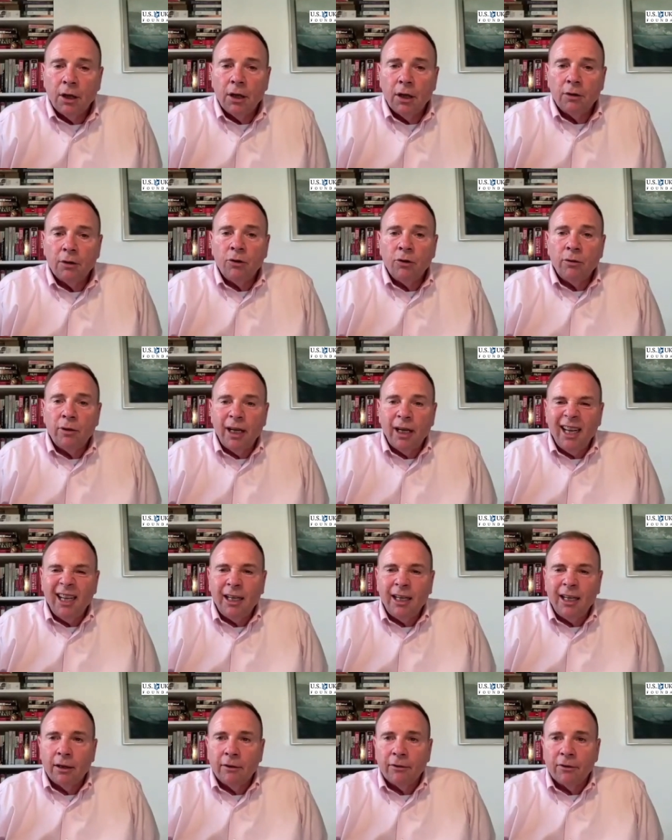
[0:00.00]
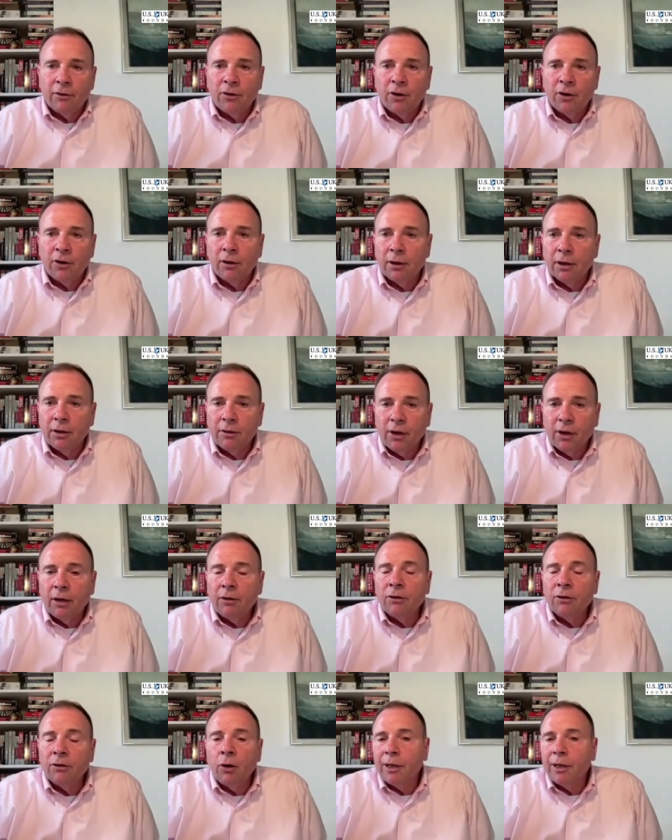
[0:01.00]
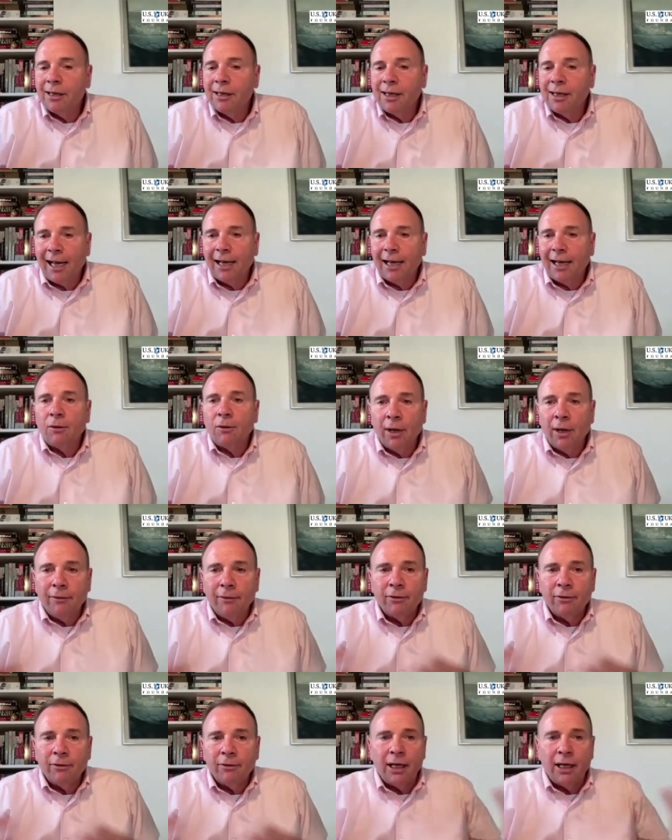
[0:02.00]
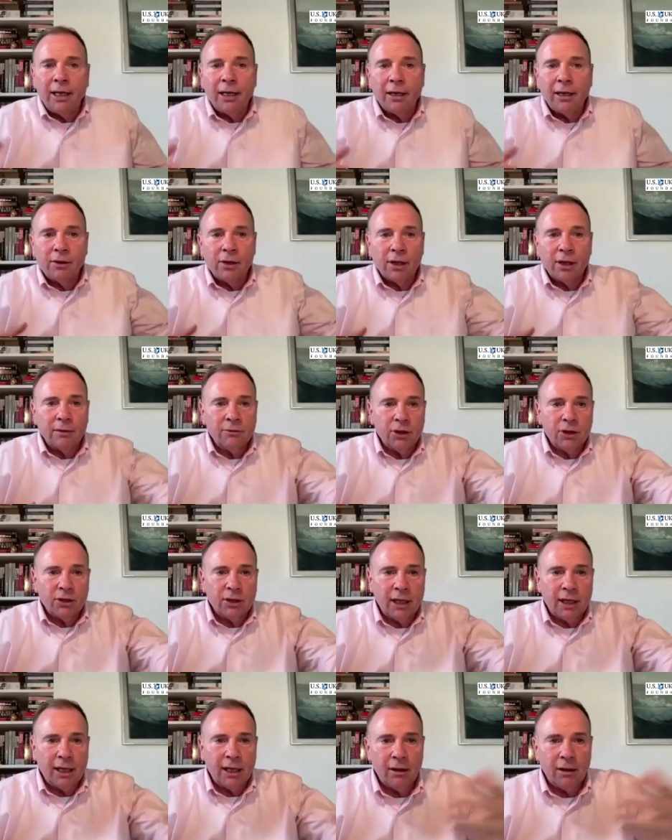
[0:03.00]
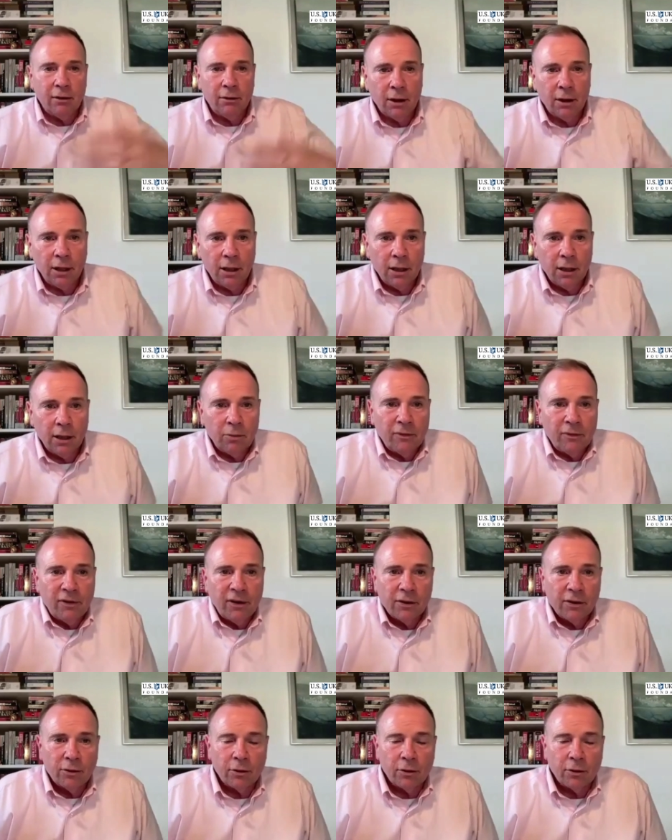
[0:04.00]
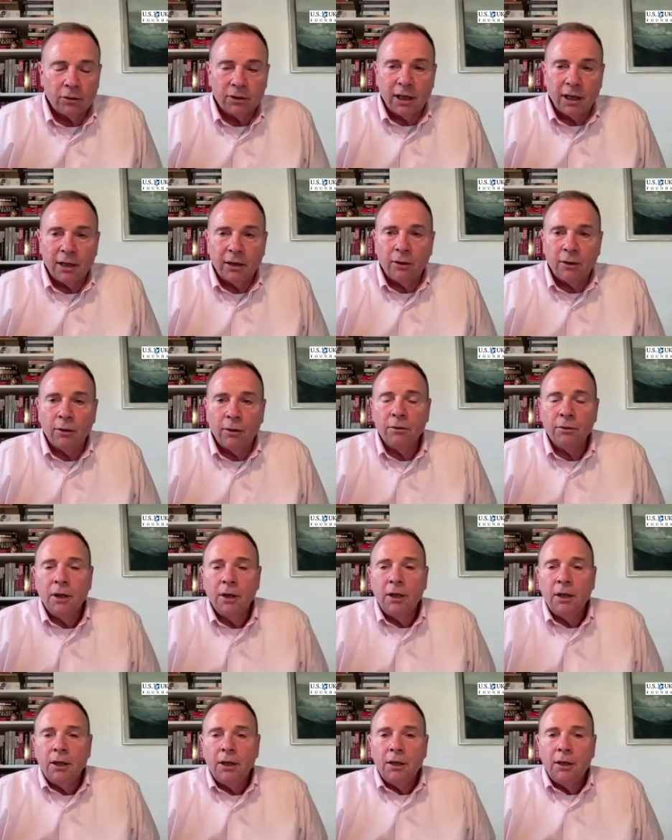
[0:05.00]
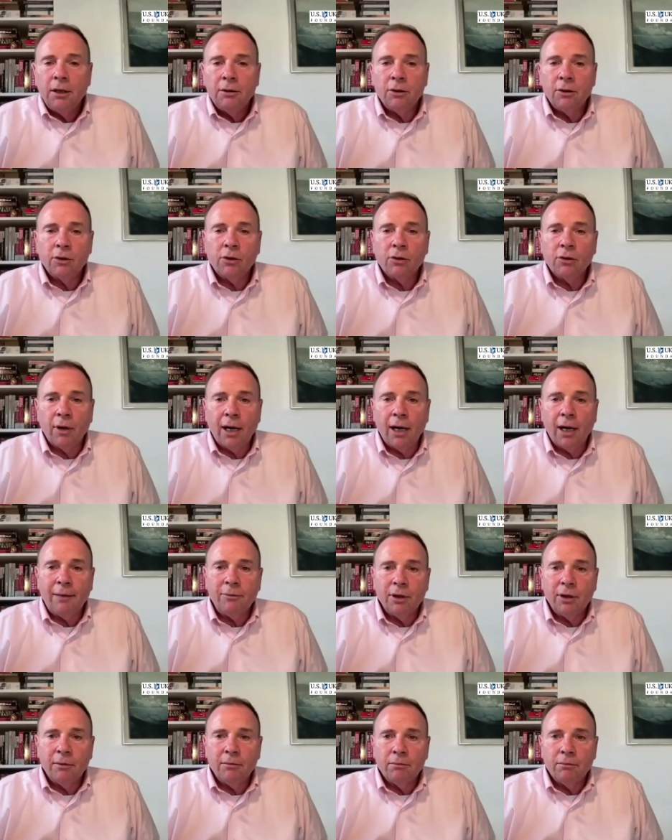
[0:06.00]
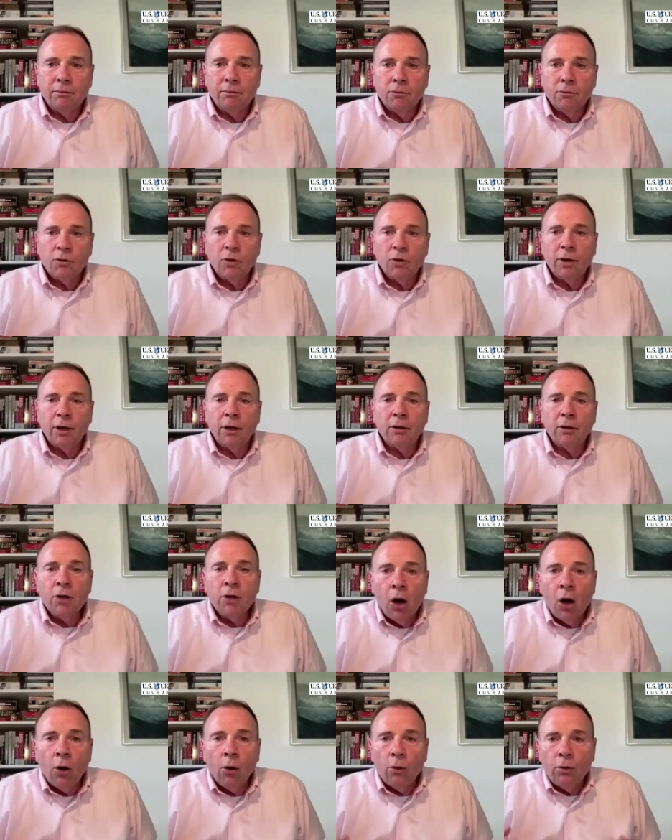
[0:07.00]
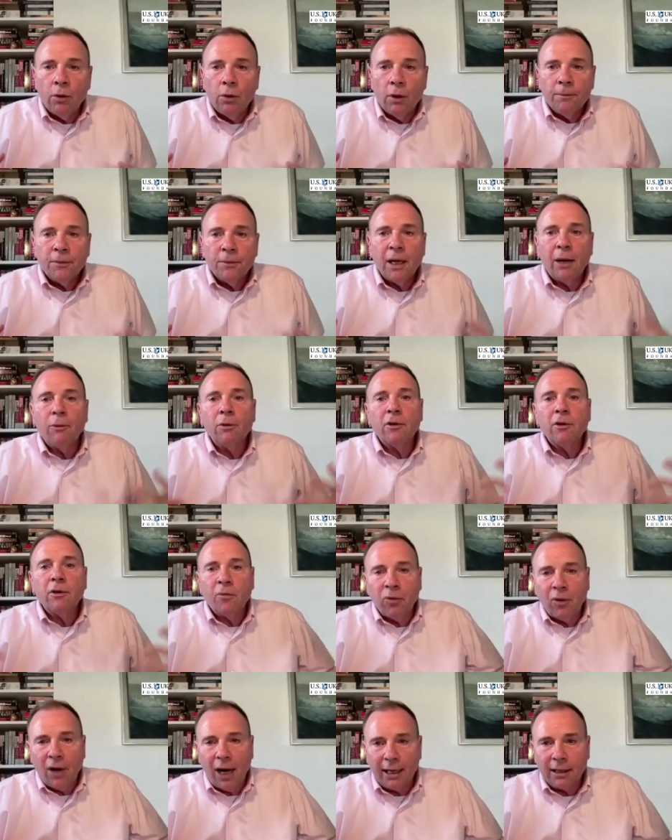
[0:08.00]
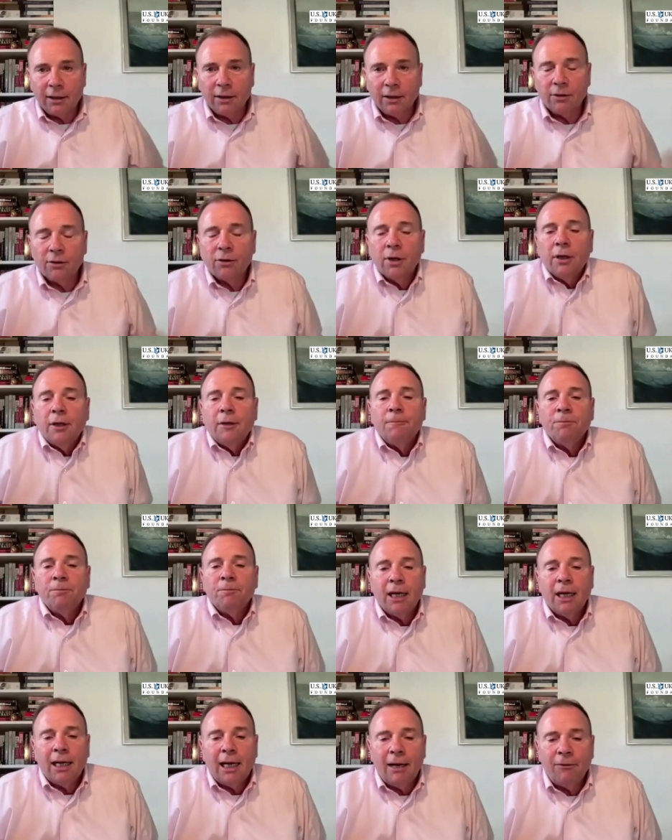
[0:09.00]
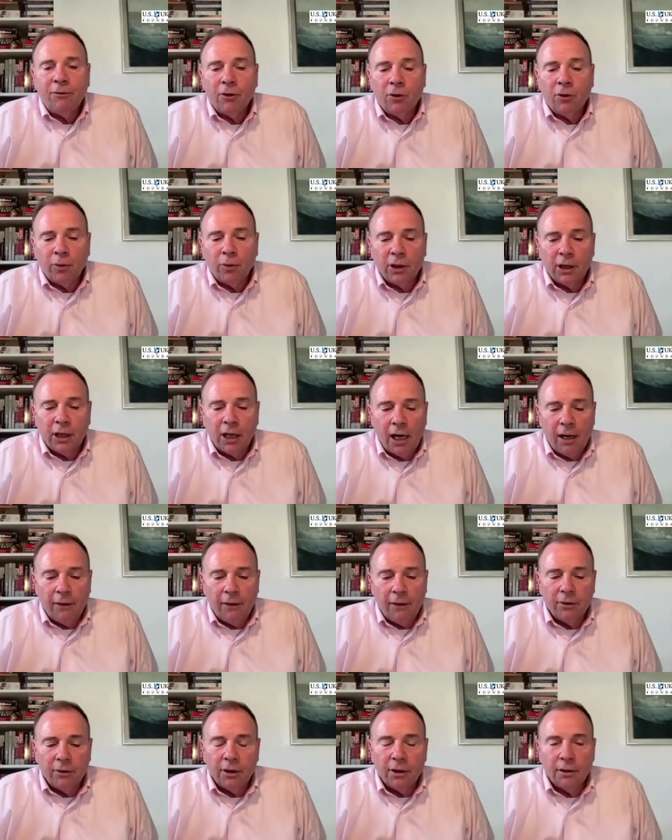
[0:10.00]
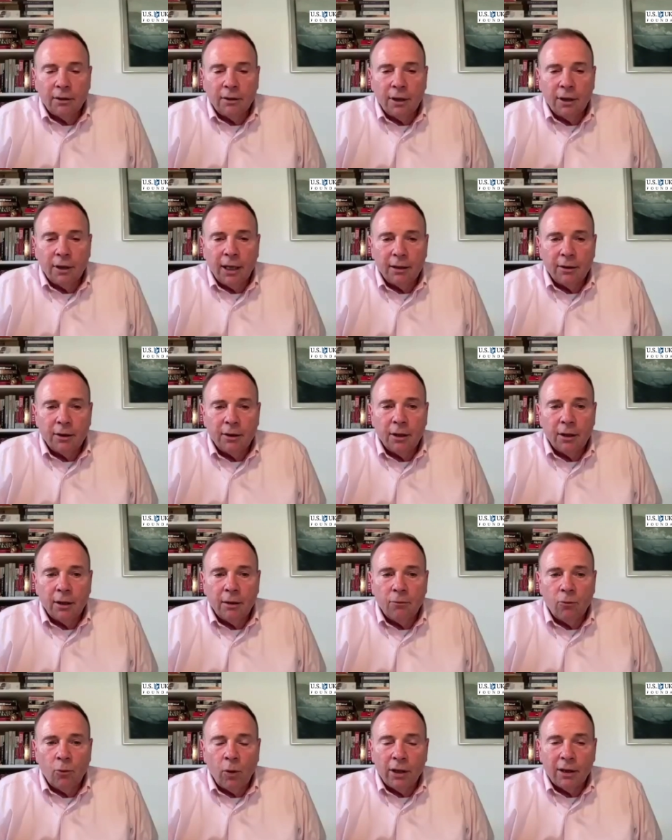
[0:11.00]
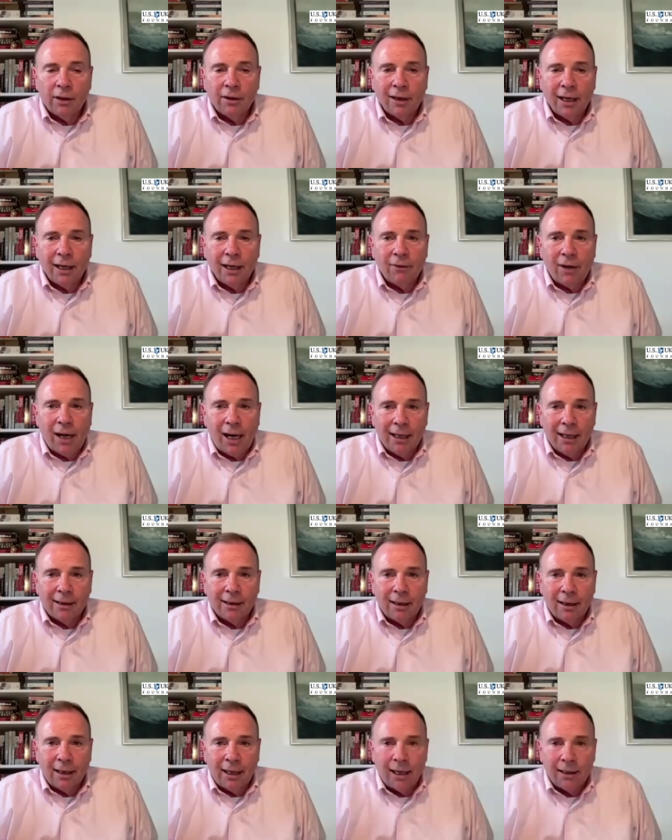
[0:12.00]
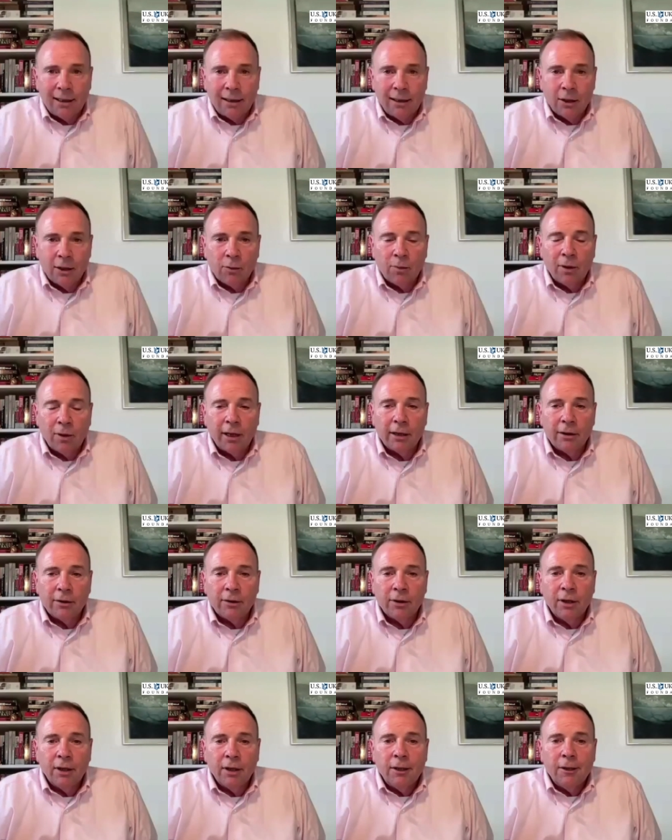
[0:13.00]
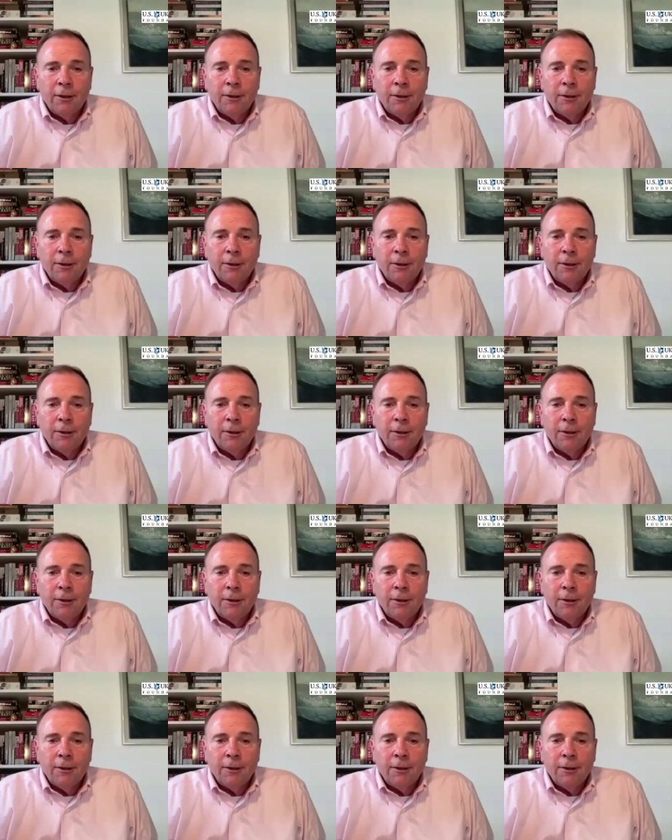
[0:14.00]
to any of the facilities. They'll know exactly where everything is, just how Professor Kostenko described it. So they'll know, they will have practiced. And I feel pretty confident that once they have isolated this place,